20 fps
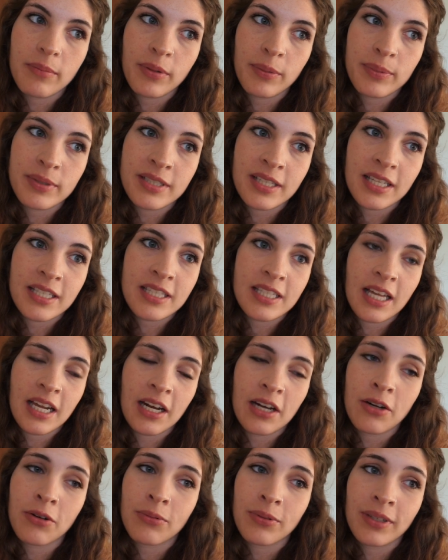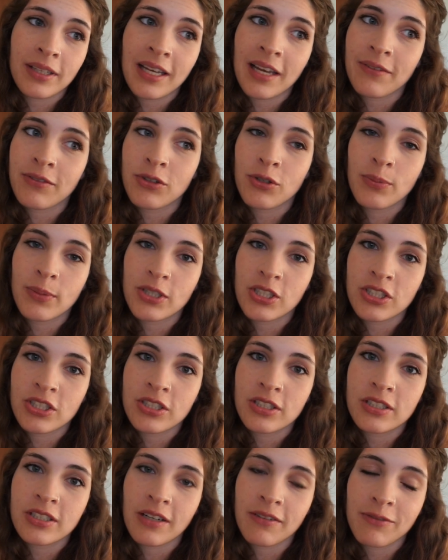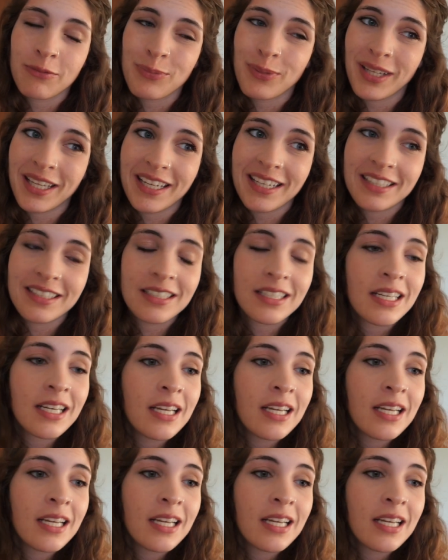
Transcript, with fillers: But besides that, I don't really have too much stuff planned.